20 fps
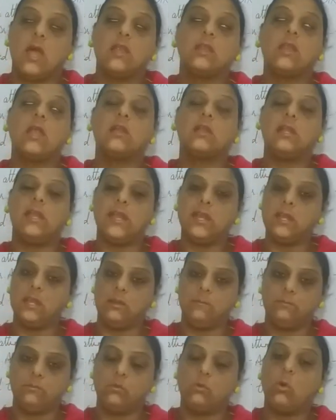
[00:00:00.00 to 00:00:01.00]
And that
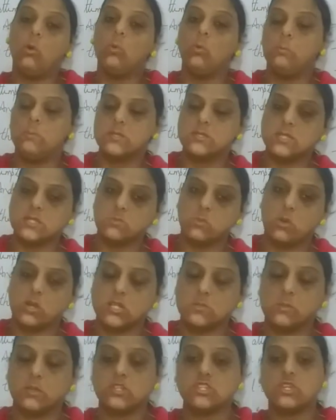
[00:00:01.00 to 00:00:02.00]
lady, oh, Mrs.
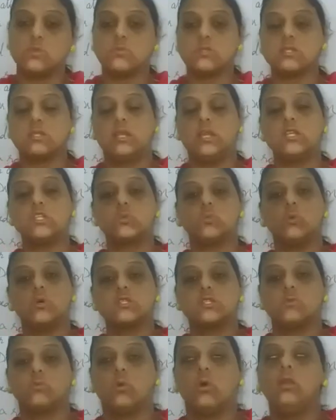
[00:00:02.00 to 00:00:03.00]
Morgan's mother, she was leaned
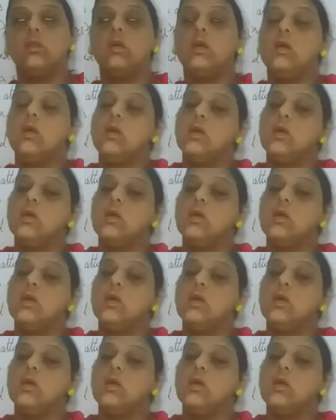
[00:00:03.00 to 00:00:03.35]
towards the wall.